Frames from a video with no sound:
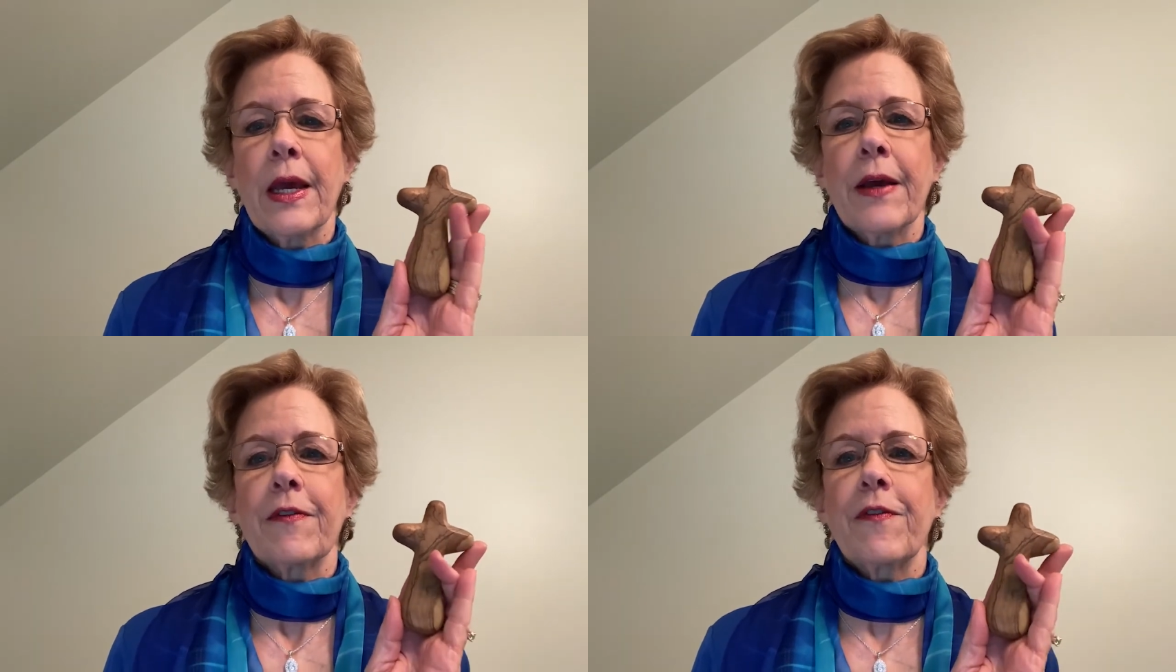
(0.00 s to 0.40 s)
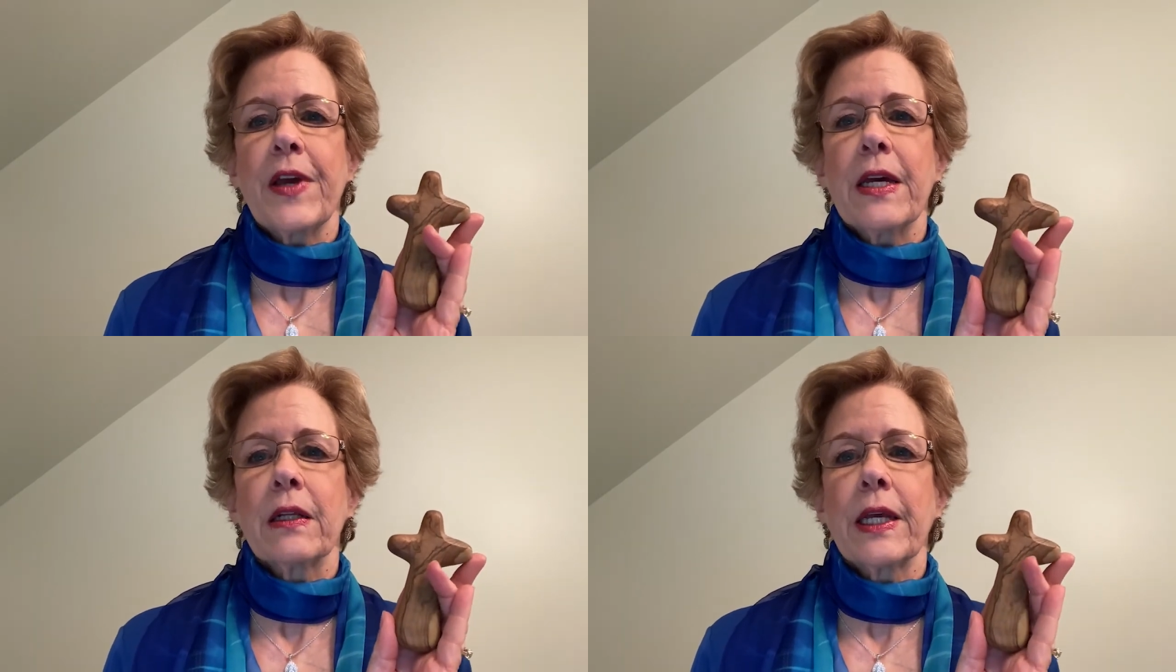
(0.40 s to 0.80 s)

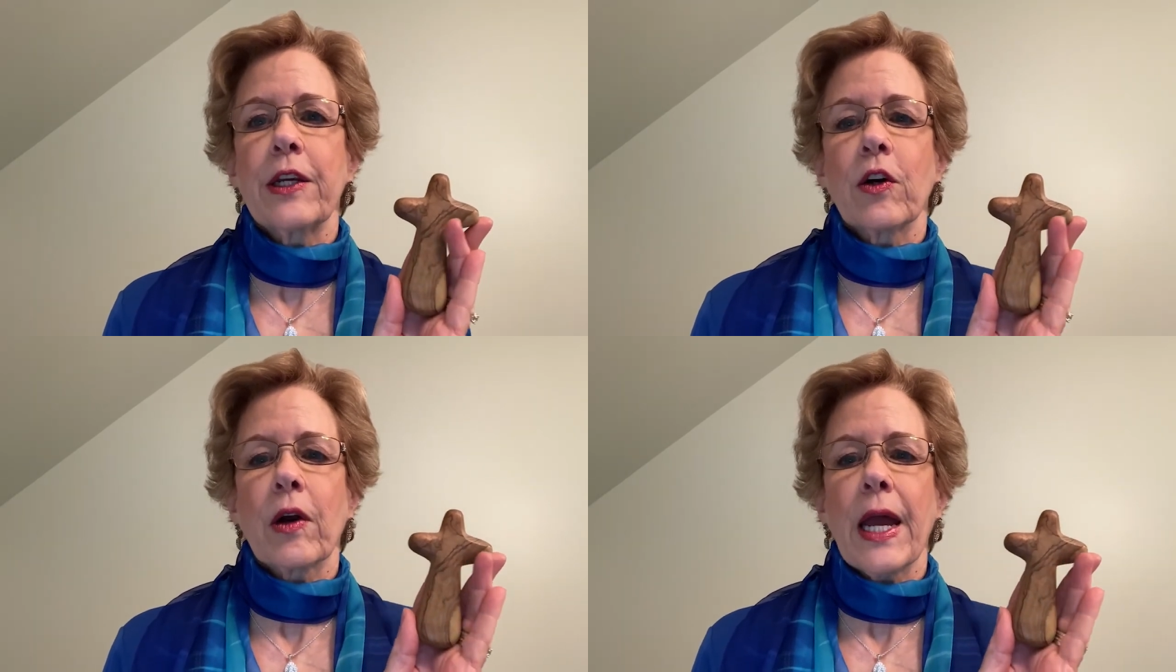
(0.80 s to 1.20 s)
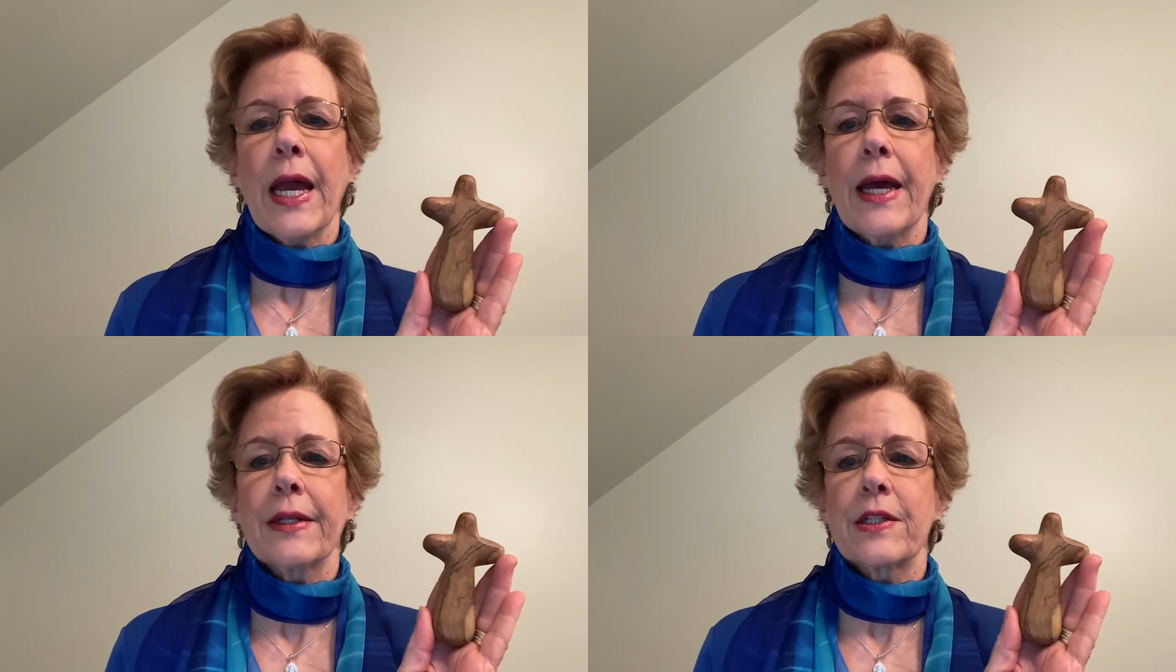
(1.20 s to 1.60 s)
Feel in your
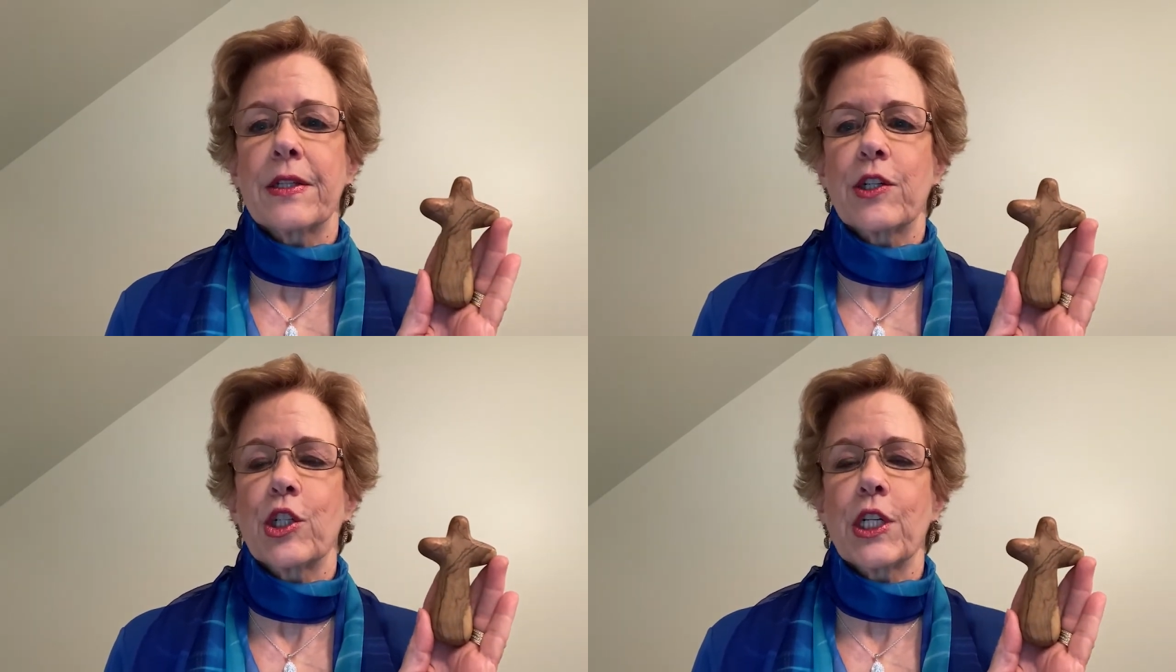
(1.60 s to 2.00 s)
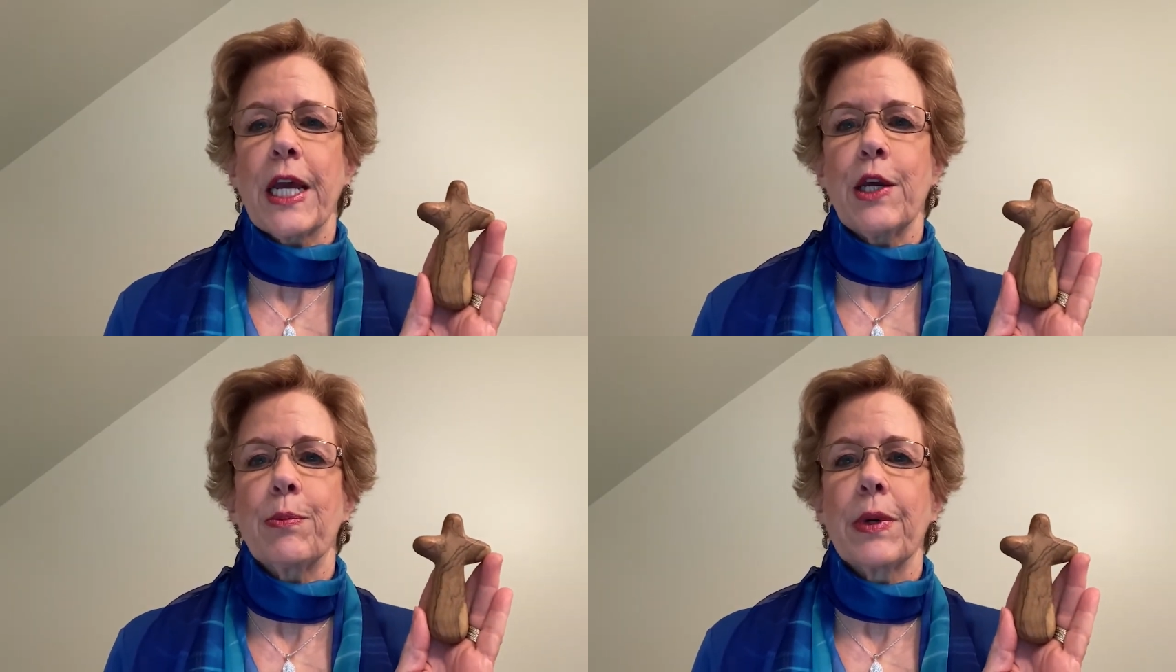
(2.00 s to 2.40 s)
hands the
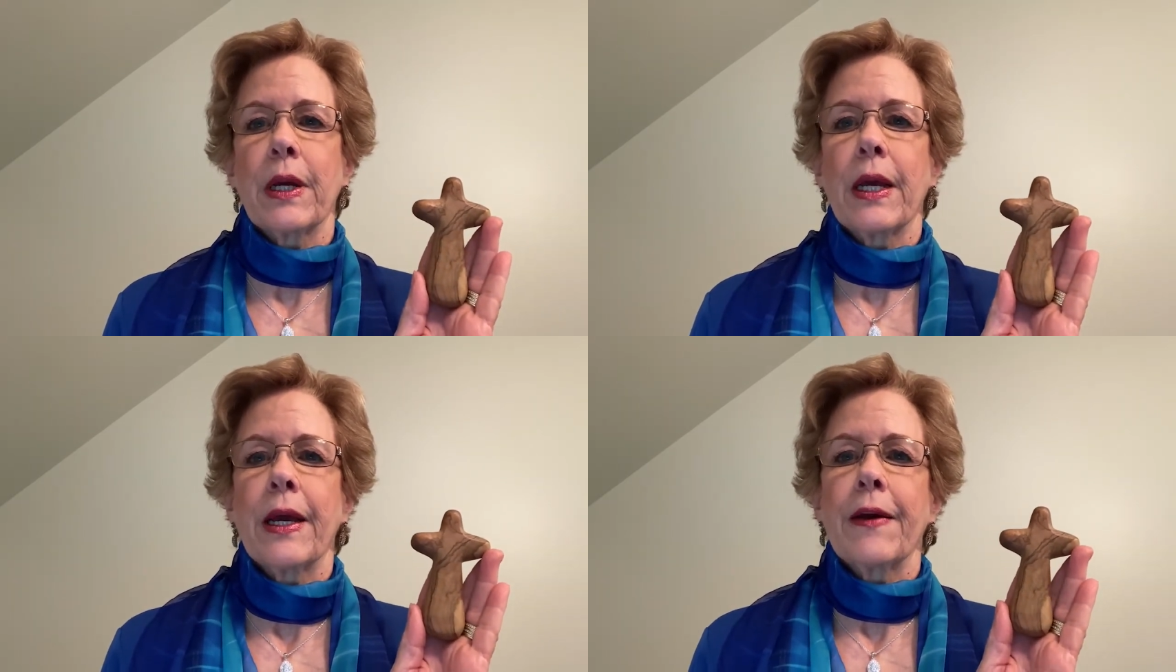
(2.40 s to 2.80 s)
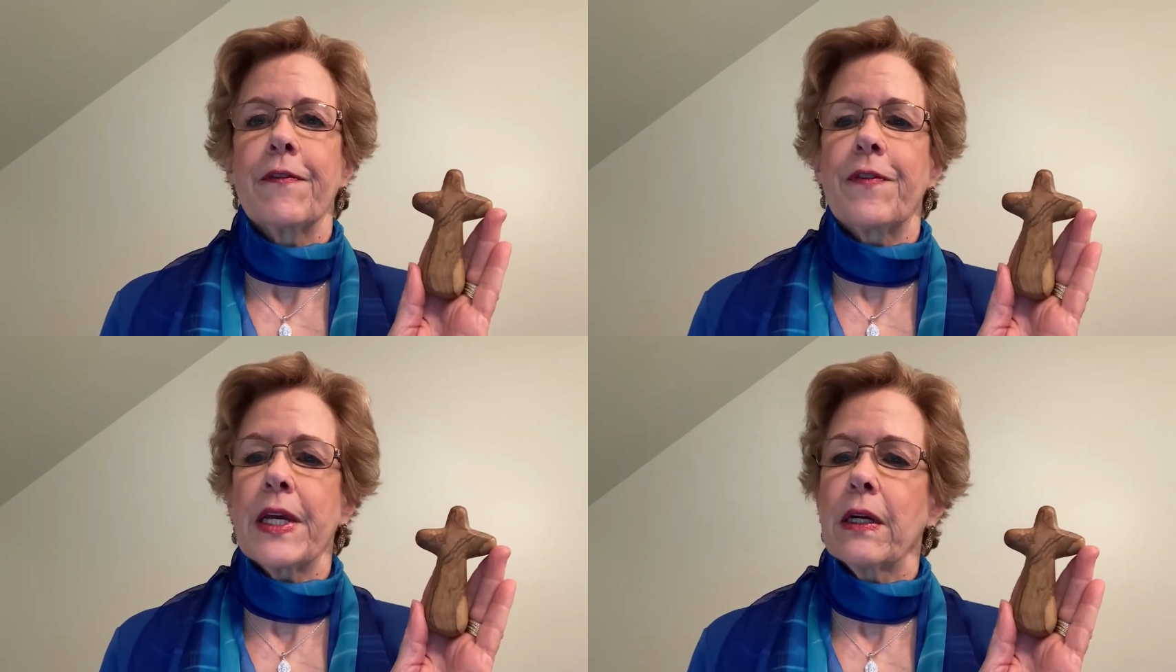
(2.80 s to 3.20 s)
shape.
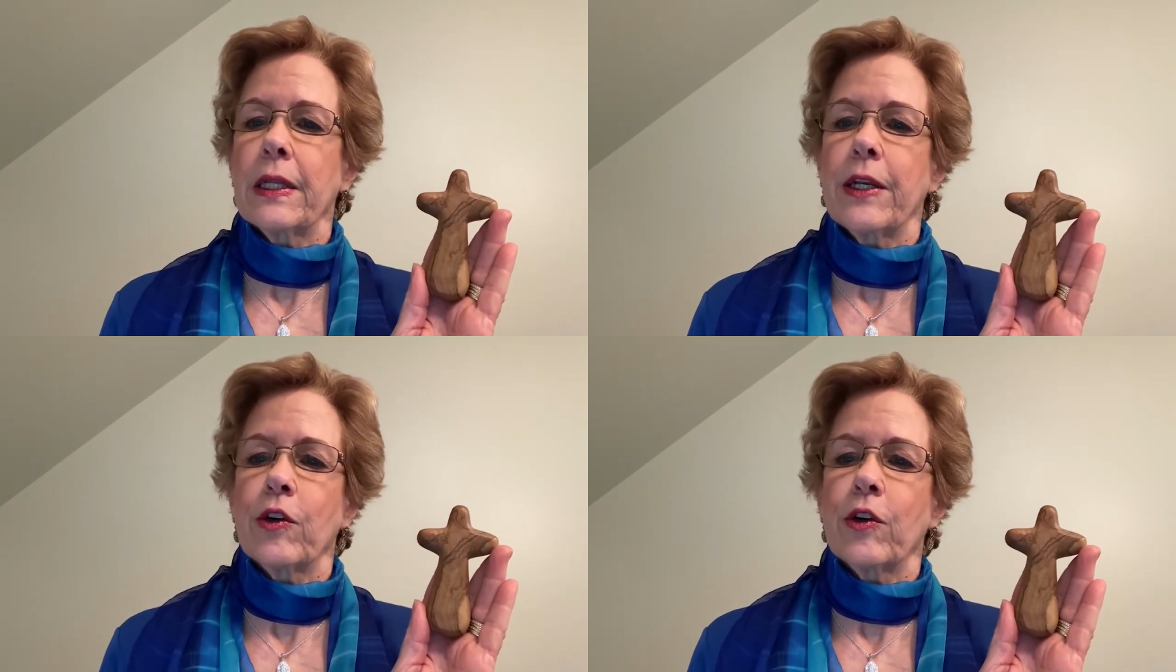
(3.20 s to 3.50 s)
Feel in